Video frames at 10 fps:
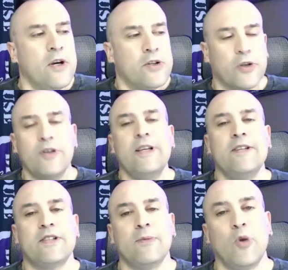So you need
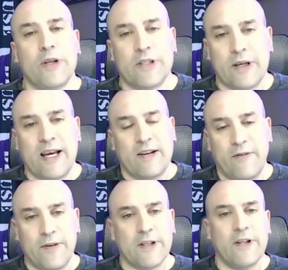someone to kind of
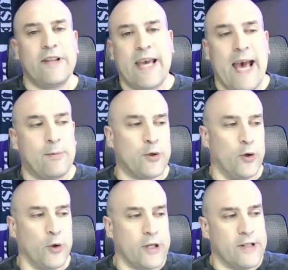fill in the gaps
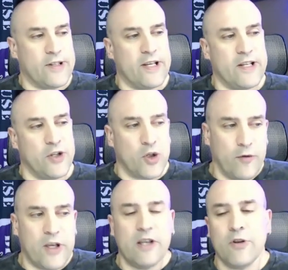early in the season. So
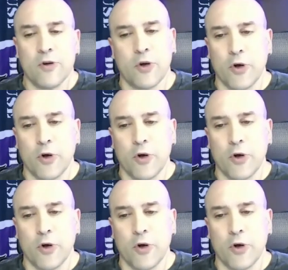if you can get those